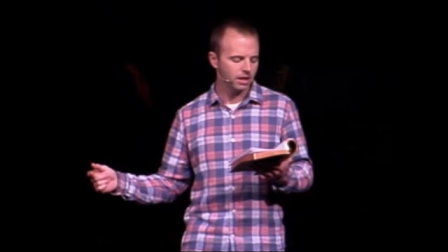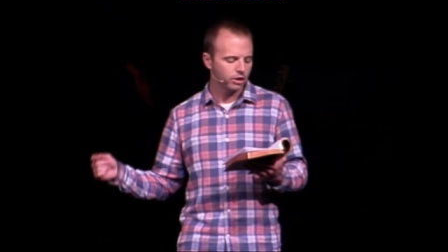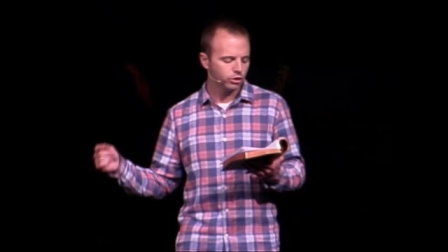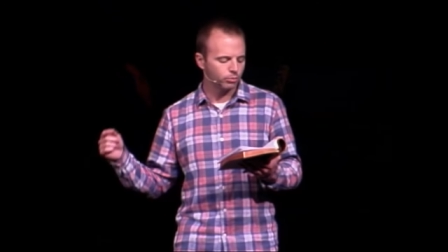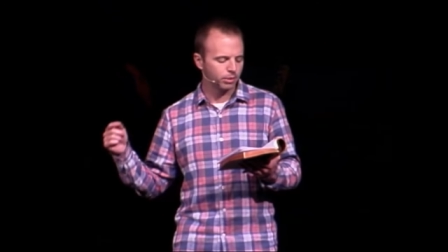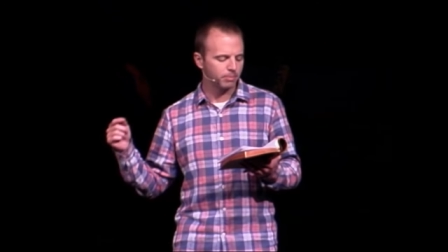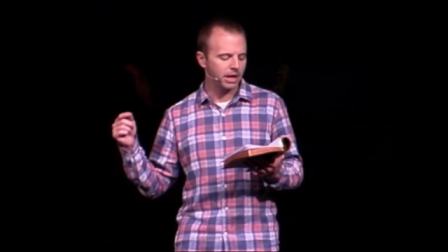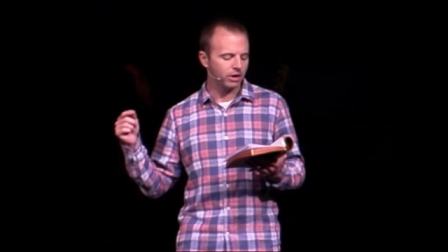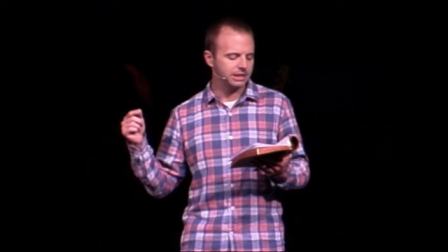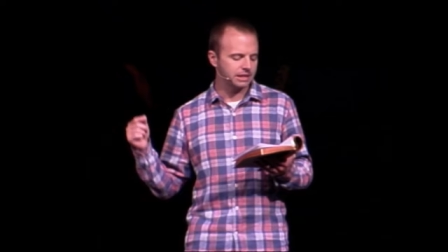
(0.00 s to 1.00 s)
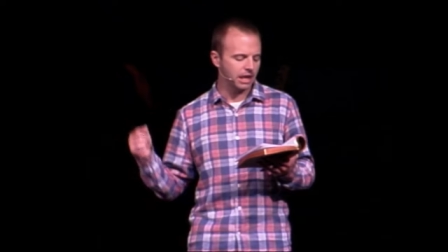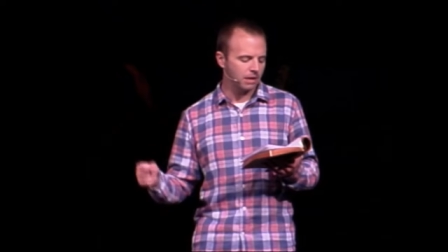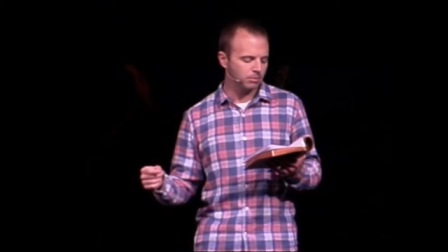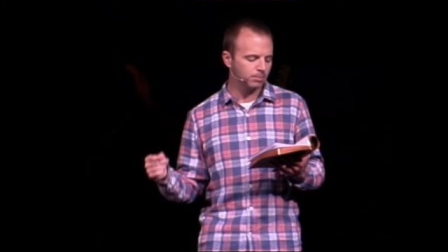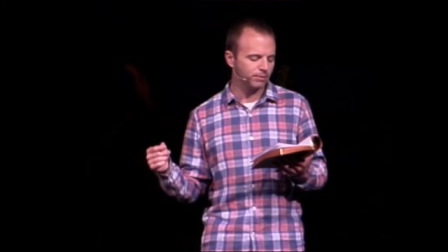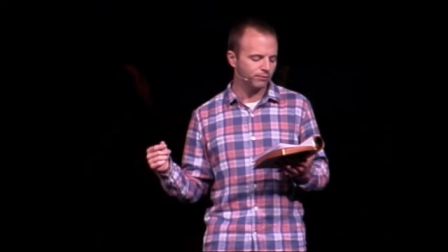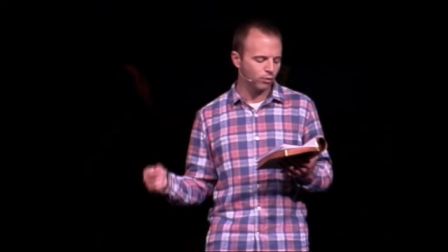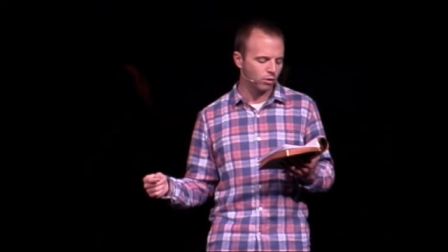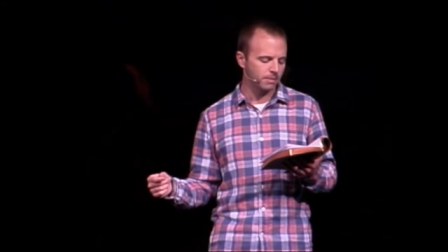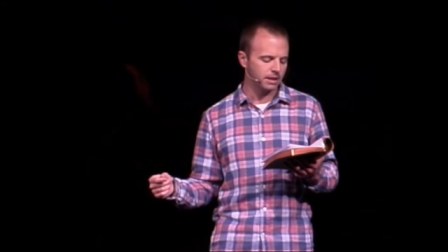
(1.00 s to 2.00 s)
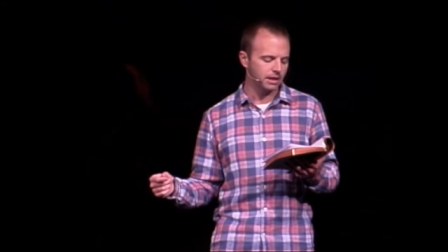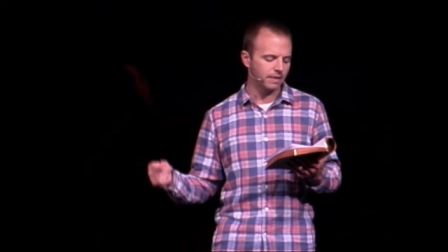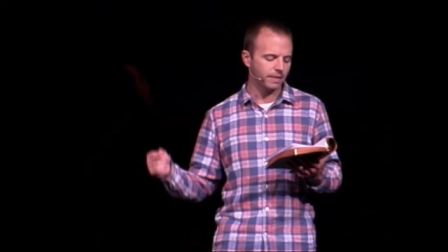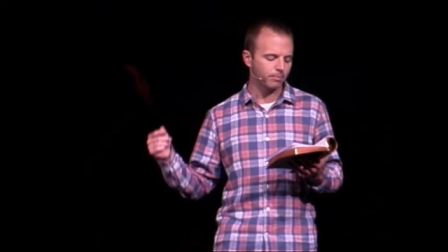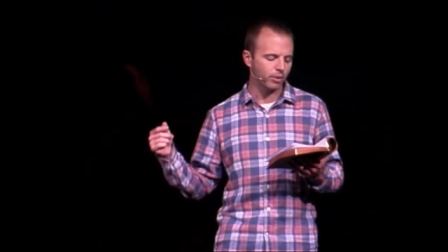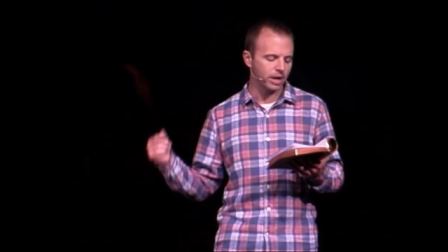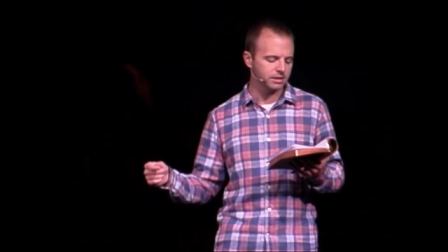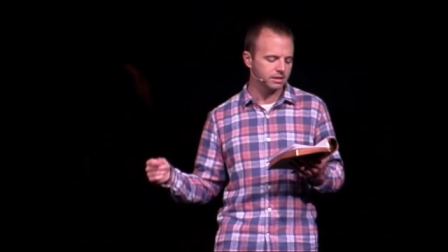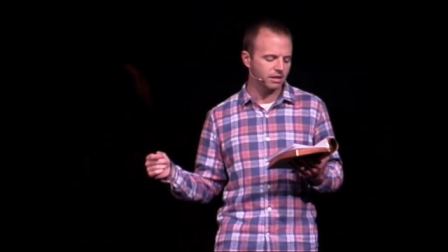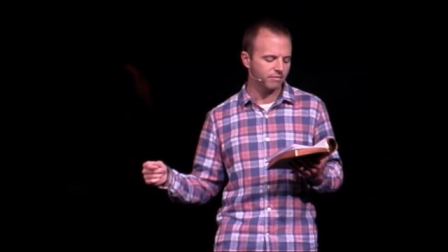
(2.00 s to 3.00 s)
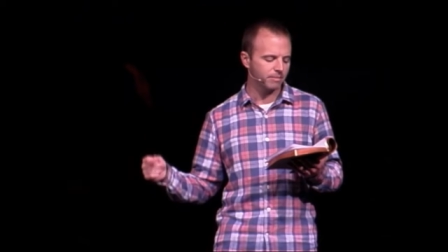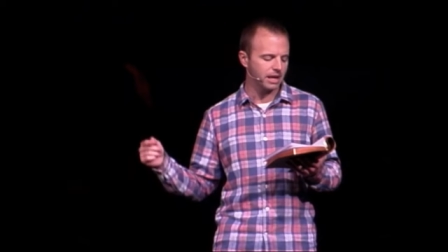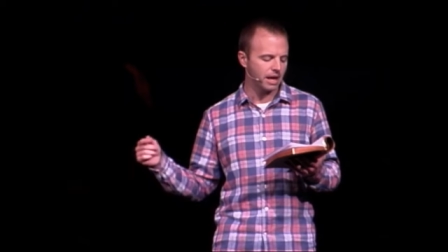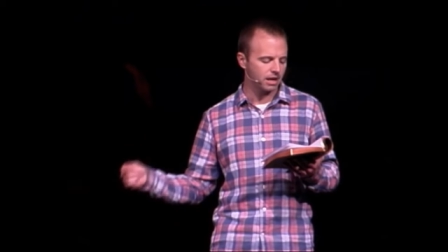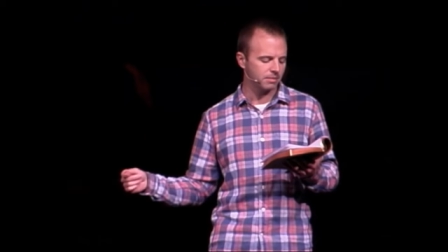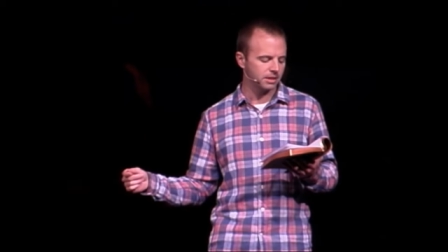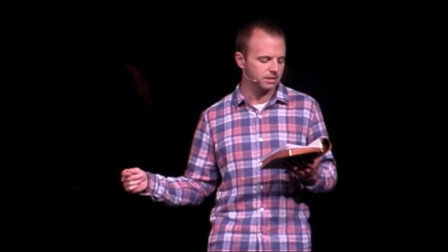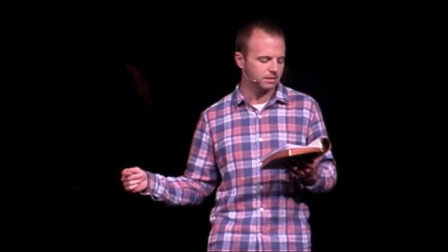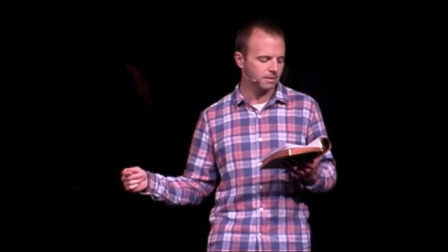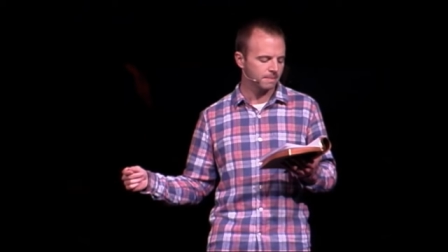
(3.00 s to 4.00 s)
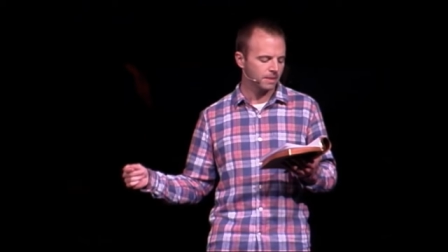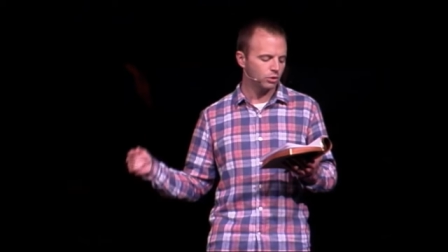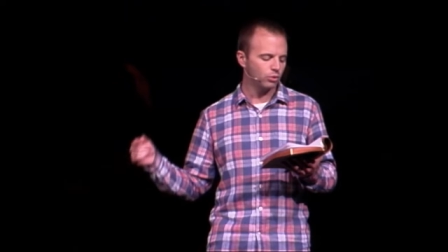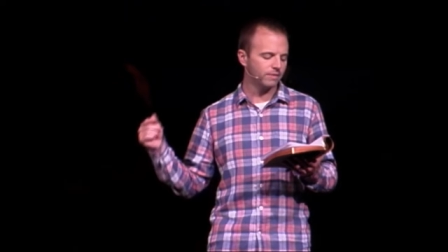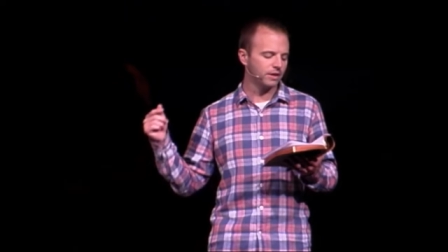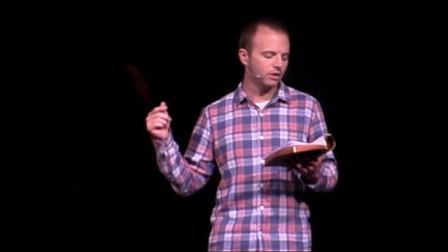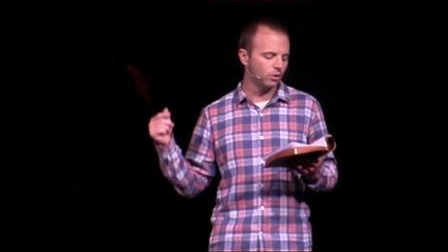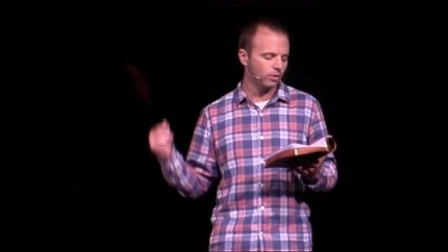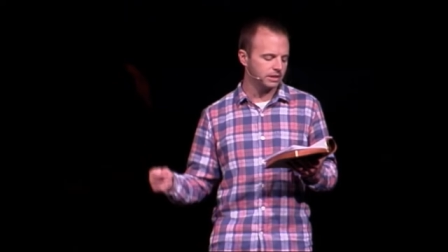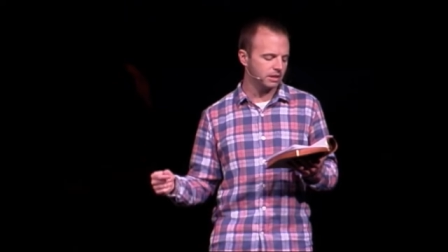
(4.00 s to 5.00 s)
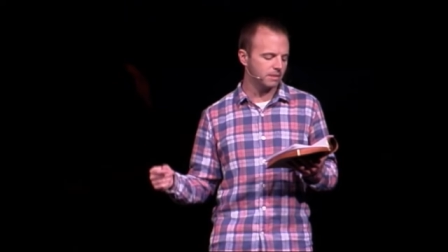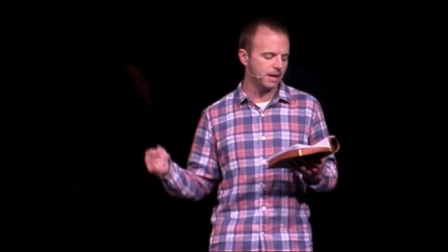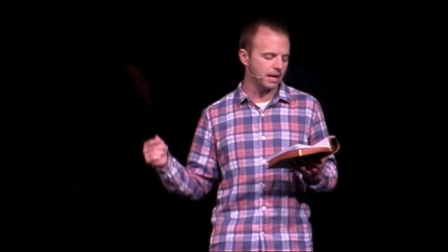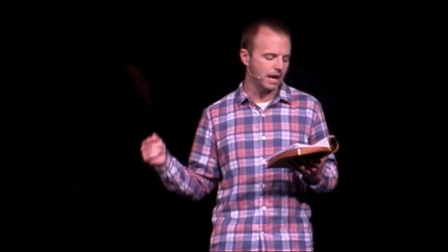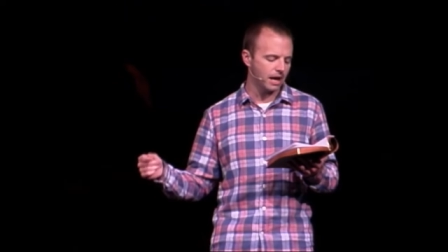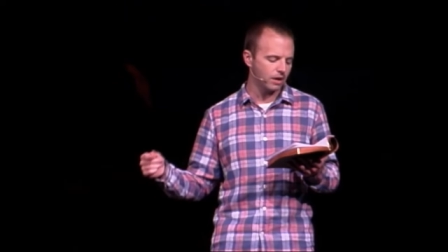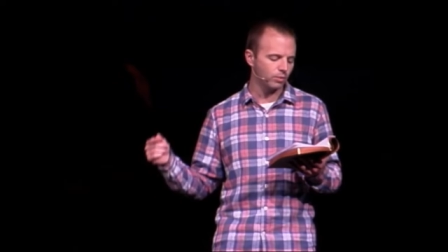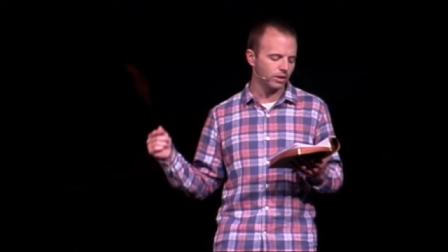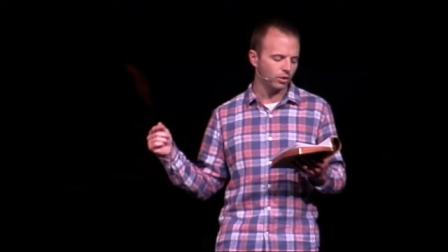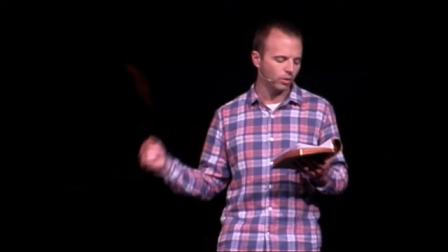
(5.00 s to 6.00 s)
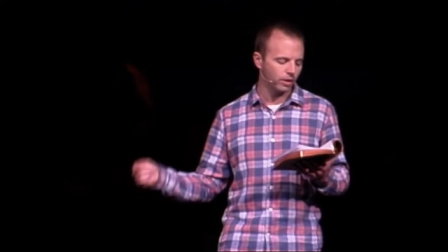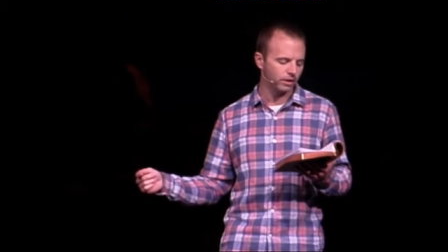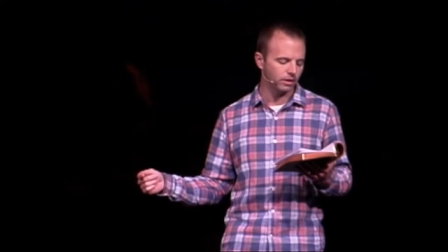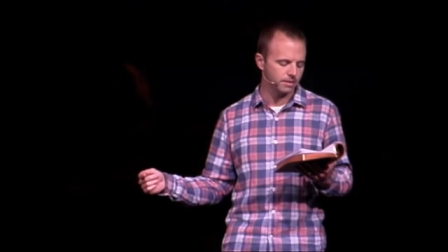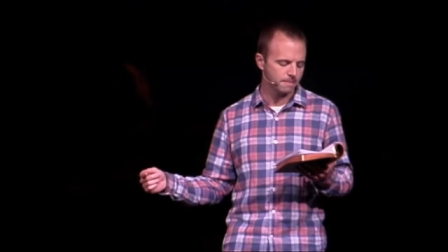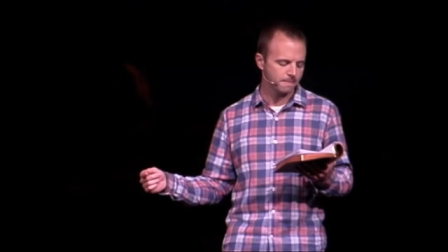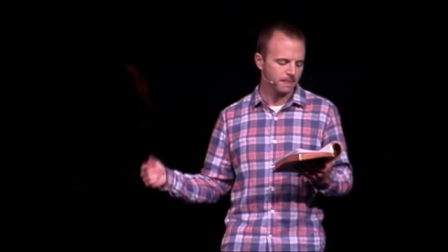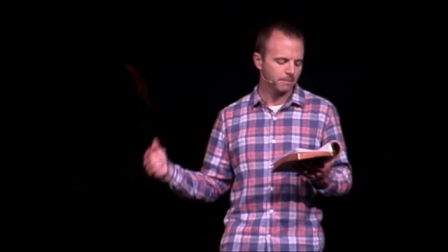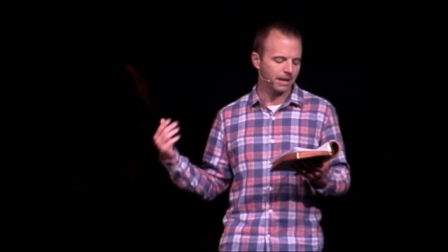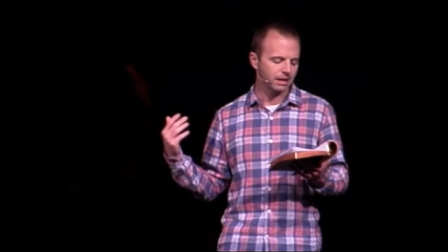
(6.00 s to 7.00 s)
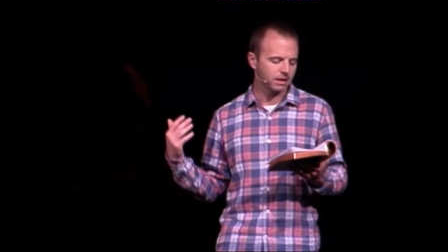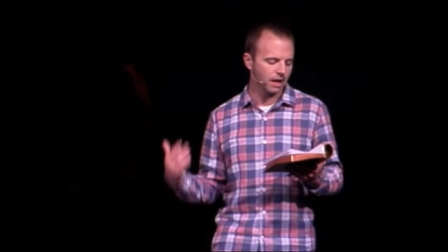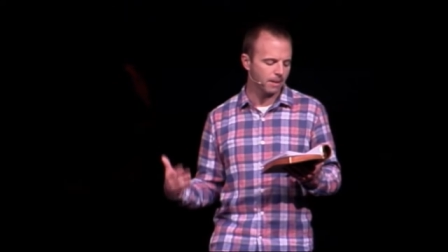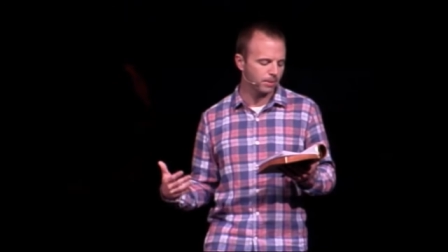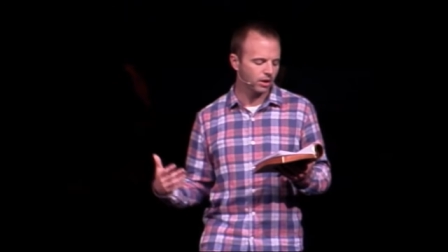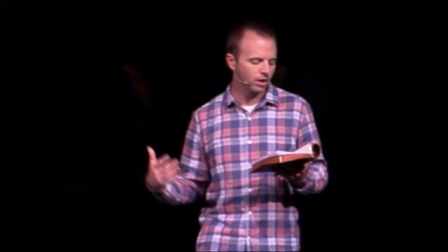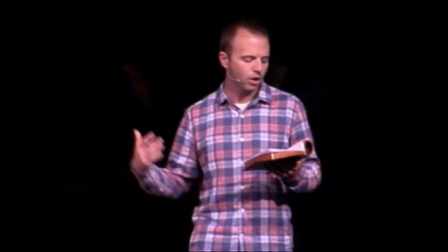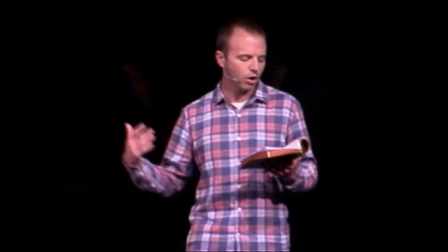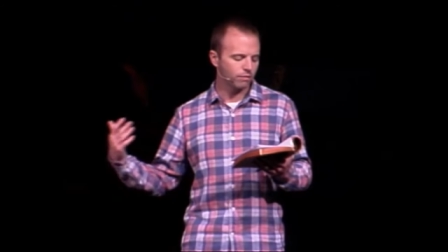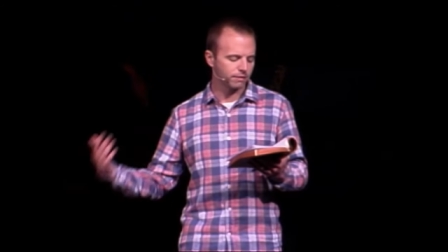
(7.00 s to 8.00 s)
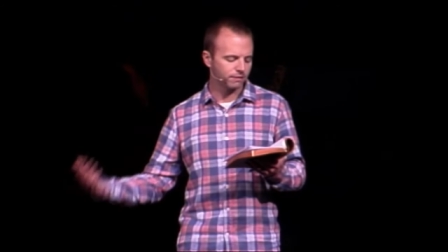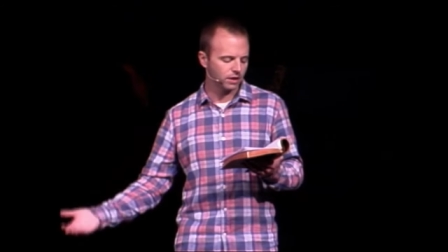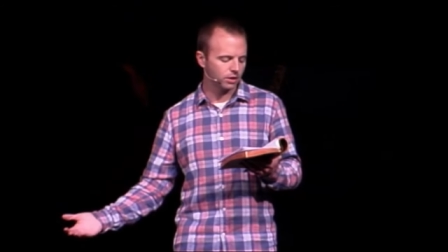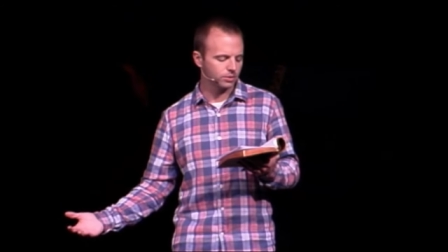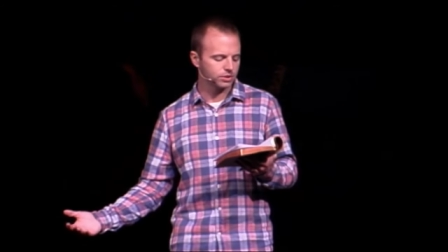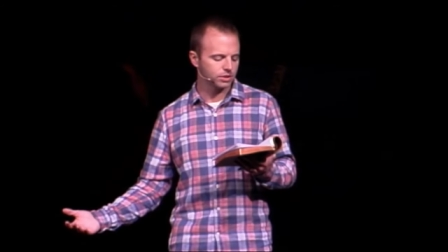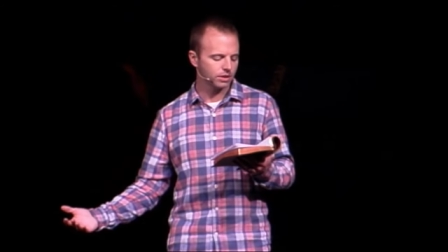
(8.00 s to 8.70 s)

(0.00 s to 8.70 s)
You prepare a table before me in the presence of my enemies. You have anointed my head with oil my cup overflows.